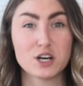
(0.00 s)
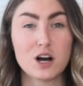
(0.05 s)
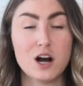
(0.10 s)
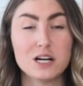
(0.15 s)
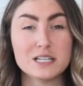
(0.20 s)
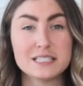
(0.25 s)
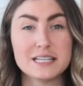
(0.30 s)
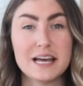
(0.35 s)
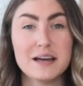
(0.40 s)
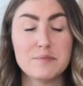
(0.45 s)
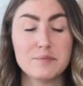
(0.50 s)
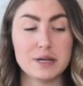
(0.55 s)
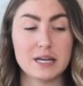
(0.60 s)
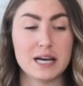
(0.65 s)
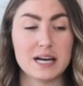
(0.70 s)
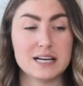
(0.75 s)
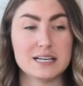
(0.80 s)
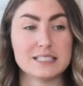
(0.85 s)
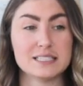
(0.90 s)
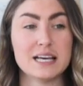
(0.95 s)
your content
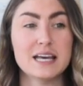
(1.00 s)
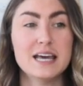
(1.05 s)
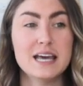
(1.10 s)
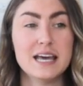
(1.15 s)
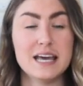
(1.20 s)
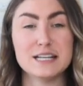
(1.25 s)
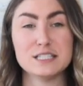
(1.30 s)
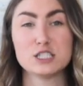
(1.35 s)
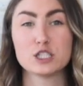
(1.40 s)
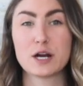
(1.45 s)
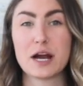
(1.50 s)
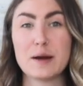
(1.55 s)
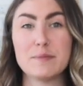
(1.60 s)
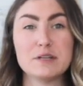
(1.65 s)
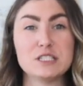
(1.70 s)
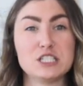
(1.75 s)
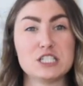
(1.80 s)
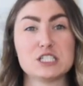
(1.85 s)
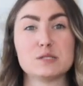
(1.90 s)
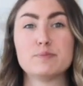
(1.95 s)
because Instagram
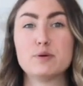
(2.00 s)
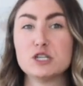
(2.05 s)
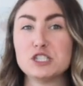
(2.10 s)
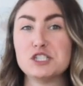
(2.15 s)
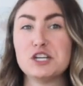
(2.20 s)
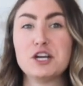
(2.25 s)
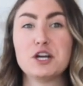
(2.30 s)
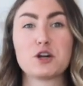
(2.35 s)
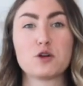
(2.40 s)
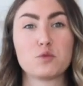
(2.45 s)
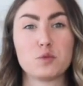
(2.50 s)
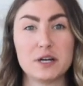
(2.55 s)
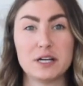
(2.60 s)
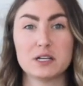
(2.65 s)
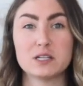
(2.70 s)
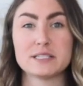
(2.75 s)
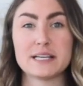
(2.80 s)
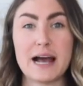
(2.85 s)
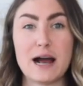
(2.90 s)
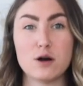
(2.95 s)
is just pushing your
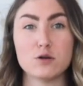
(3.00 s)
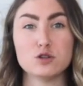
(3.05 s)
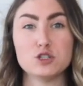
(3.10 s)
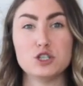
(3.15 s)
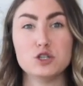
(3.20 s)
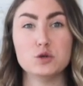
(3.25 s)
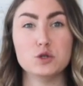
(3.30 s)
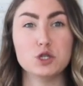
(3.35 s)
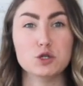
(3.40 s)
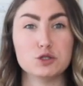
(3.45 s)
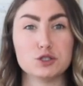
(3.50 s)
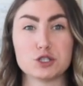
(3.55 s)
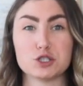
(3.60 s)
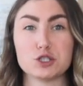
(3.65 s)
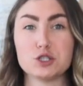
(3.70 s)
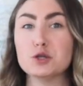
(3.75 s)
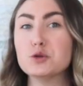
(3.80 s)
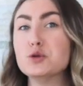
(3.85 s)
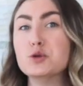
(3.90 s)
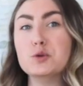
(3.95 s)
Reels out to
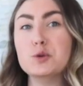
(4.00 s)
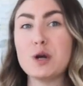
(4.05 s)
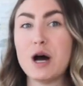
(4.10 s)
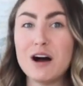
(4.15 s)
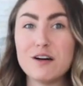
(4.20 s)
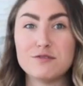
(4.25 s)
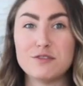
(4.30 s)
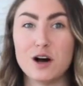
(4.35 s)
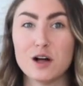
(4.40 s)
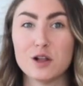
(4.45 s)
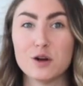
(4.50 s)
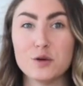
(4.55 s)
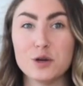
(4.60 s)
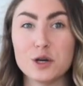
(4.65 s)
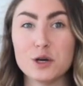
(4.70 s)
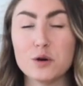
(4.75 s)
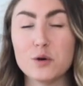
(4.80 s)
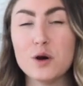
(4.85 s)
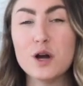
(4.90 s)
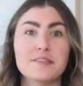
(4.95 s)
users who do not follow
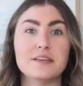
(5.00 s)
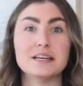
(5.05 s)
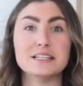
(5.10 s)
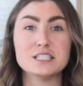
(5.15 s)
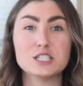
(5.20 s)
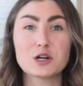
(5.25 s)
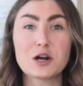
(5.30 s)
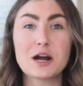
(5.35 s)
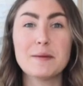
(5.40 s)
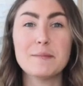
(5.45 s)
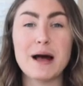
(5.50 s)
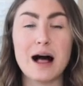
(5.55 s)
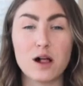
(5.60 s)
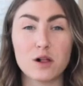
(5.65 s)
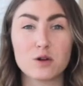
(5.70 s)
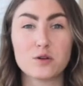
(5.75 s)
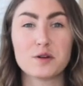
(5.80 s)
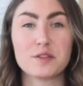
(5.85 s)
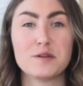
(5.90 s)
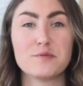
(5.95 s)
you. The Instagram
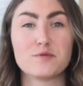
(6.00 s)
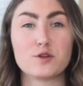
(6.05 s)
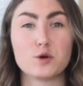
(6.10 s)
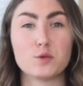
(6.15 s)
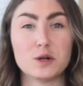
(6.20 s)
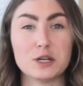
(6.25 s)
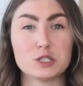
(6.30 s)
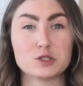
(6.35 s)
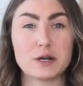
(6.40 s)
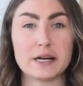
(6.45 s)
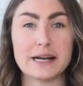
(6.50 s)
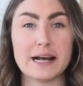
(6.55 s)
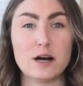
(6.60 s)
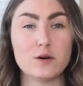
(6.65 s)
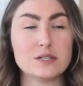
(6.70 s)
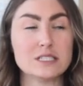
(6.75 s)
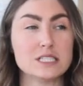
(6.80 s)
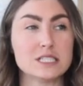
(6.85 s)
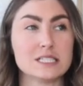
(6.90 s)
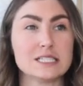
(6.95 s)
algorithm for Reels right
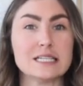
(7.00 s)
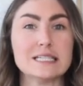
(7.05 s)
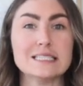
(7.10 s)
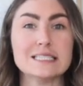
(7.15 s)
now is just